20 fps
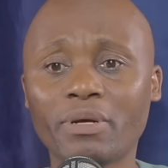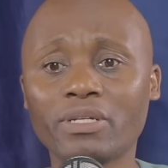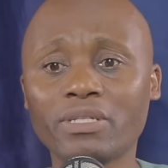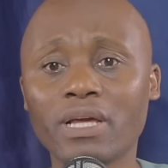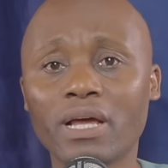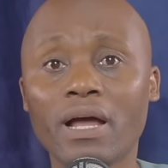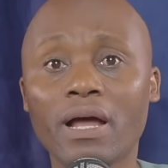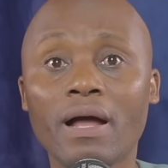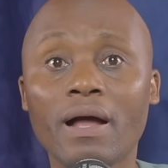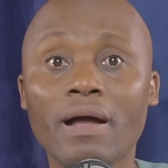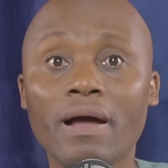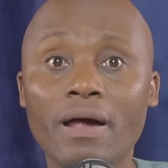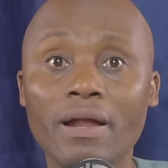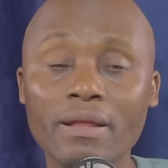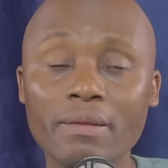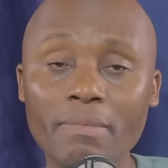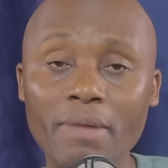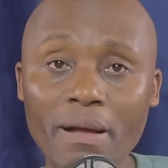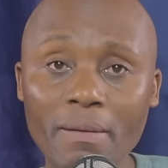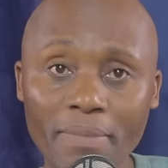Because
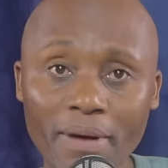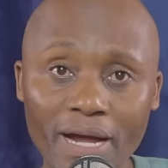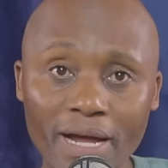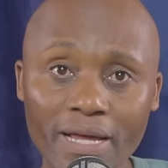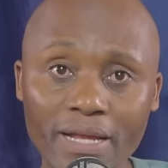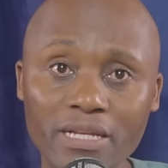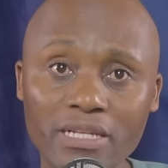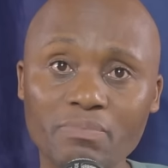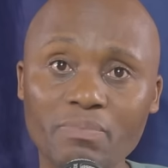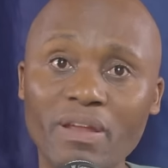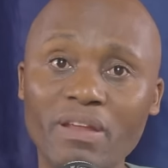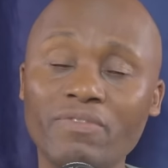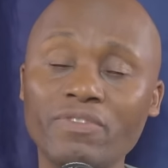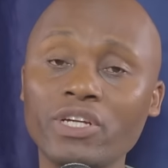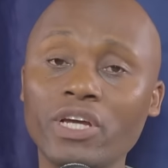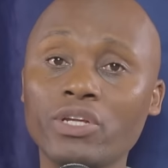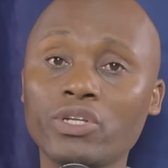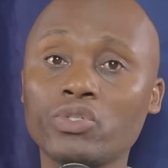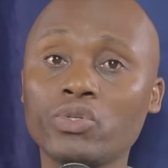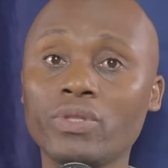remember, it is
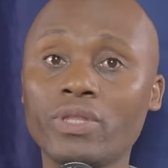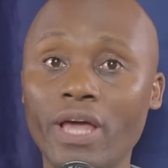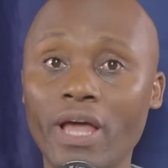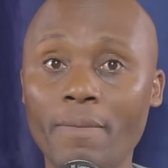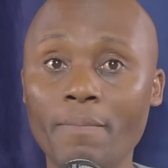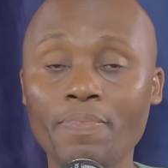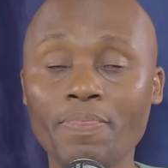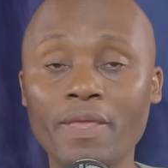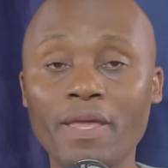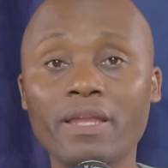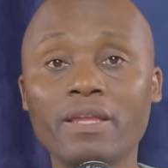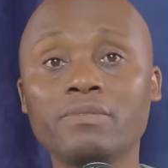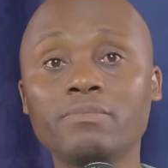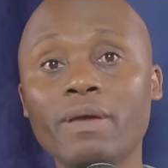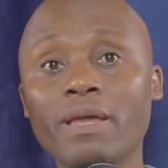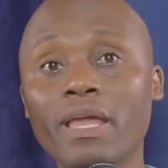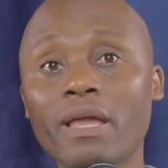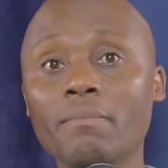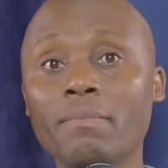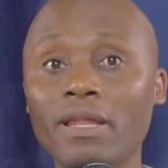beneficial to them. It
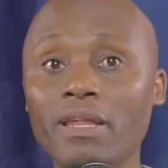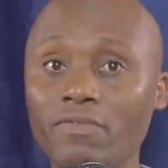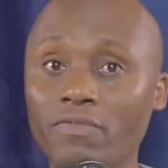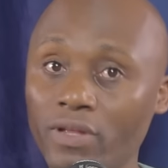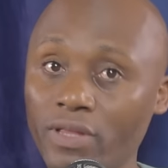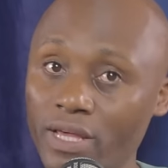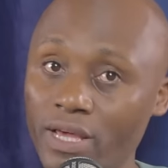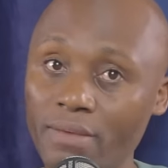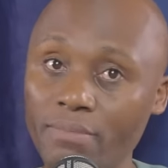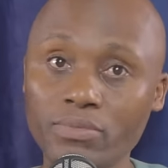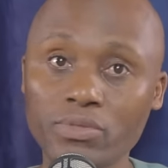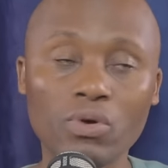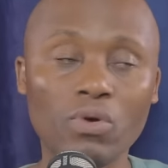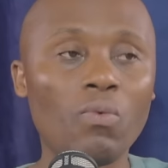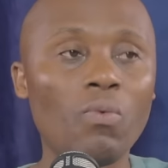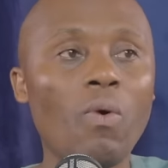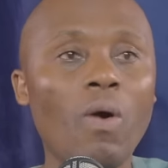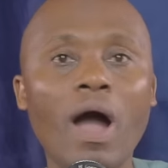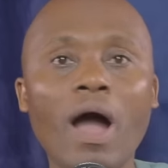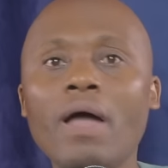is making money for them.
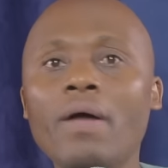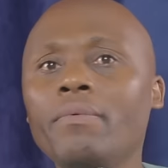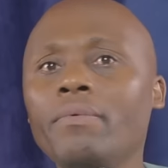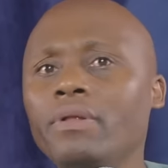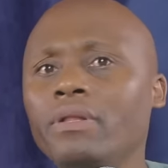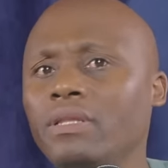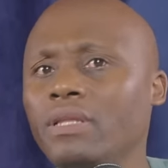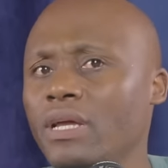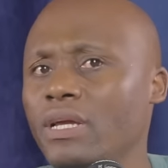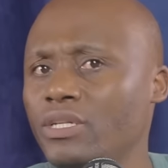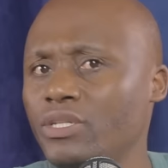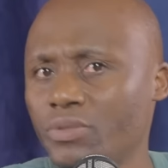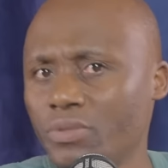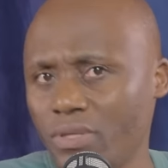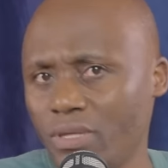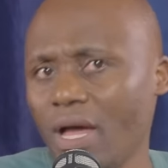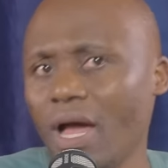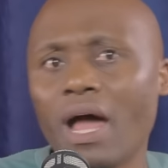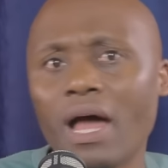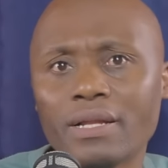So why will they
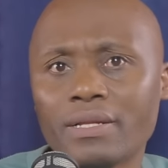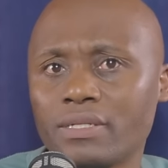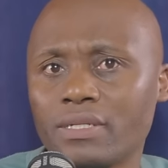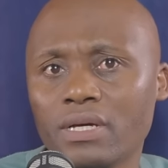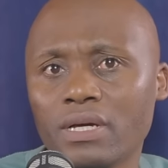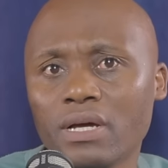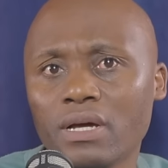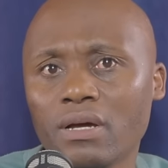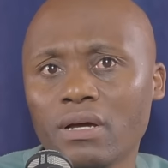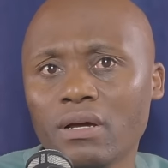do that?